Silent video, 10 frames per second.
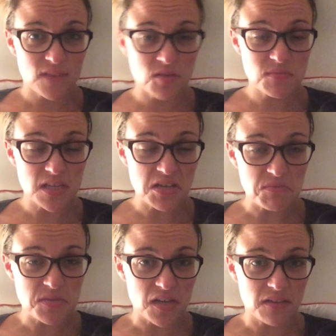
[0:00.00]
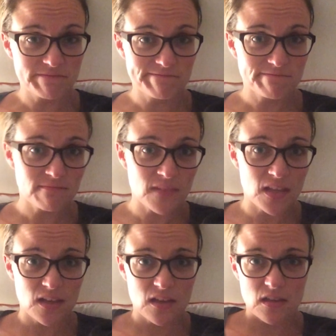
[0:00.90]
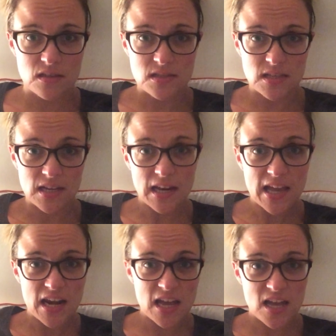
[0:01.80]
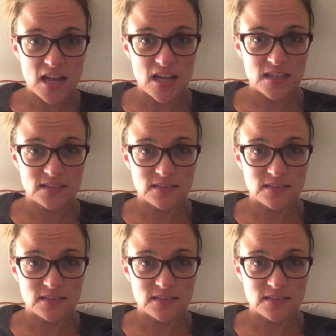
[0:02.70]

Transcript: come see, come sir. See you later.